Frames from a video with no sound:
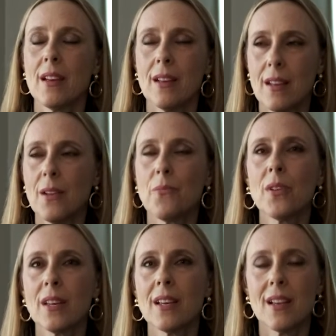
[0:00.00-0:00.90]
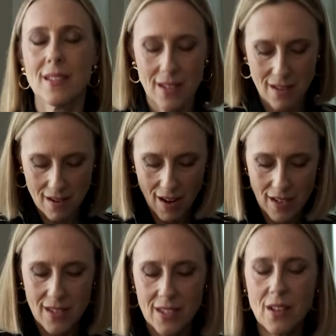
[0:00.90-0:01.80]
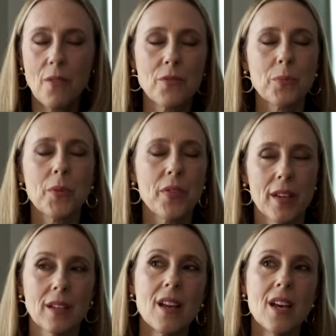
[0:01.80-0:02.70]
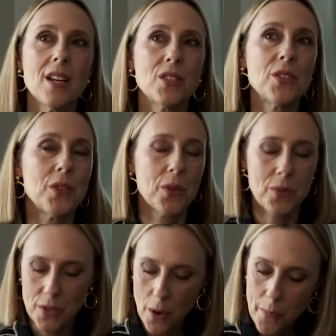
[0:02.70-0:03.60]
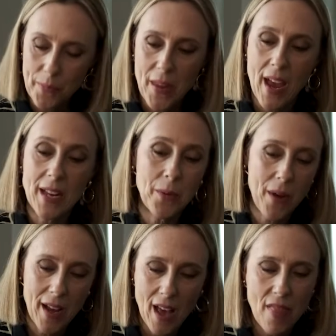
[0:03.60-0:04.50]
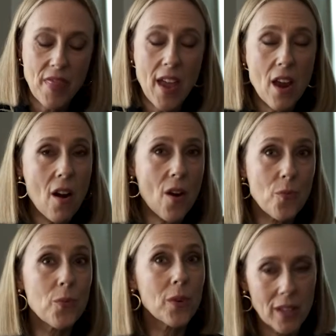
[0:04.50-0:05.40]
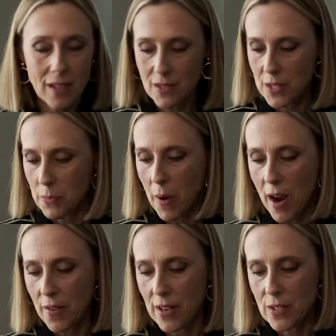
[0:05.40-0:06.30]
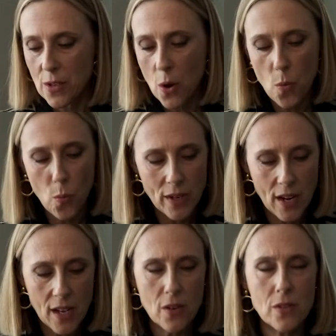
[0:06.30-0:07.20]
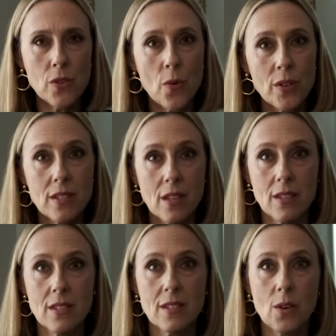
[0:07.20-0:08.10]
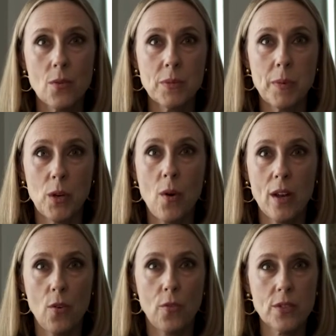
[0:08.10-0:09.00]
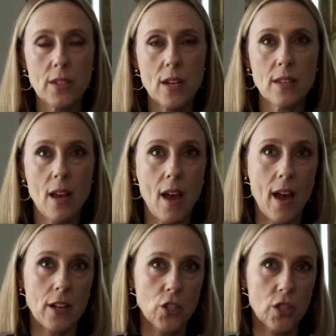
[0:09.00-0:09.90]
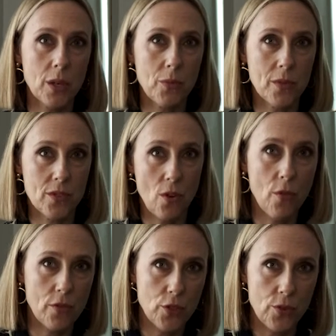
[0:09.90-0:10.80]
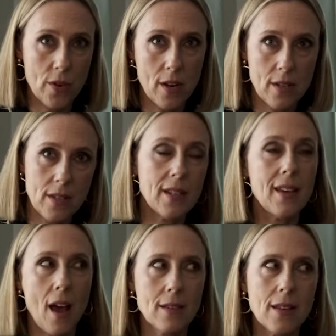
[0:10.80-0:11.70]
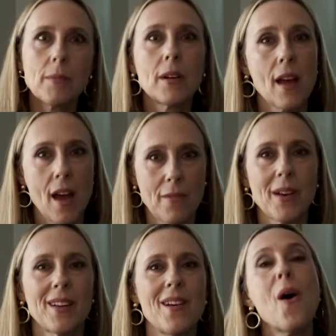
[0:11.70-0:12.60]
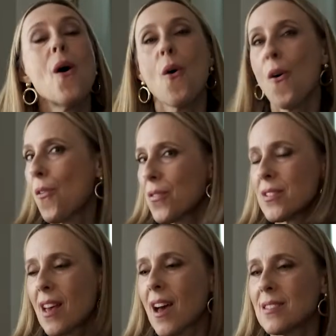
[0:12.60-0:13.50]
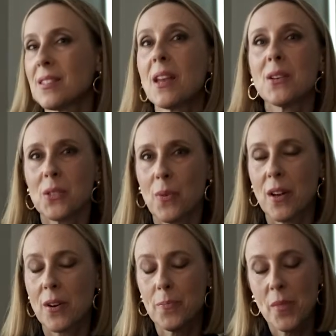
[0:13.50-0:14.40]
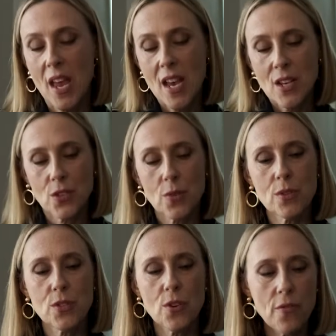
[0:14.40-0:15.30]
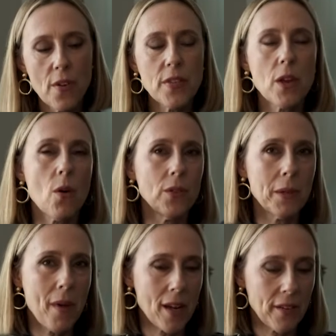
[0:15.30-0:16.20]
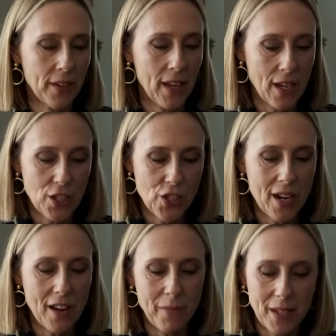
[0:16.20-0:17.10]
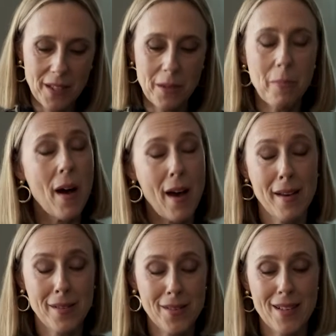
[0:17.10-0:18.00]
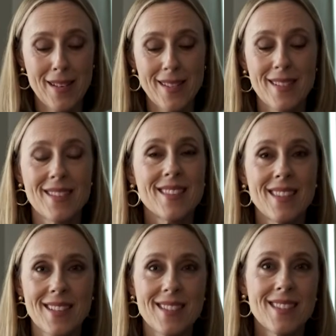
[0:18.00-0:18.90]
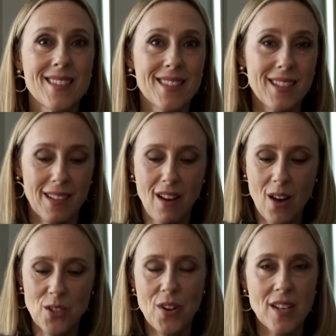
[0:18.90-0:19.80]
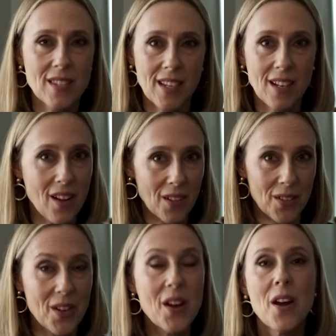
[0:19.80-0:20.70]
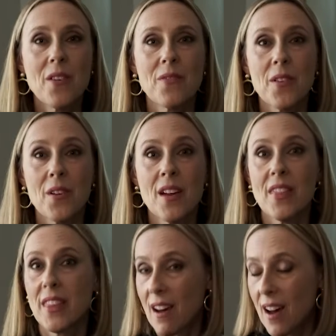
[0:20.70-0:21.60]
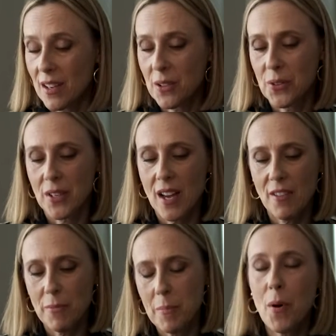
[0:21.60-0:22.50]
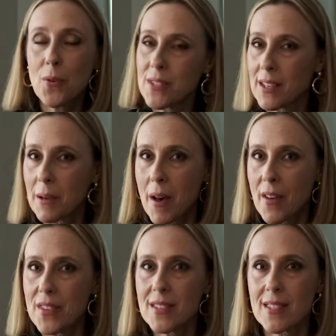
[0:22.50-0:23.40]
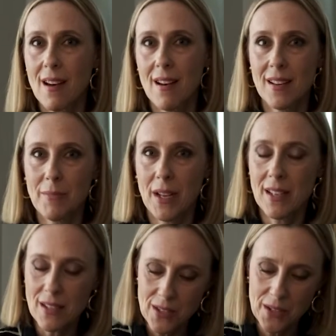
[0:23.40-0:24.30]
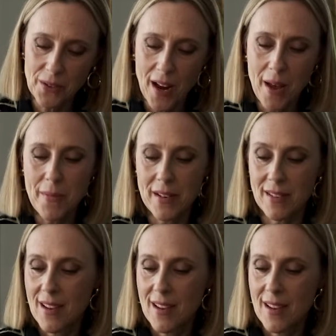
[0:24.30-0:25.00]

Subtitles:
it really is a nice, comfortable thing to do. So anyway, they are really inspiring. So when I noticed that this is going to be quite oversized, I actually was overjoyed. I said, yes, I'm gonna have my oversized sweater. So far the only modification I've made to the pattern is this contrasting color for the I-cord. I've been posting about this on my Instagram, and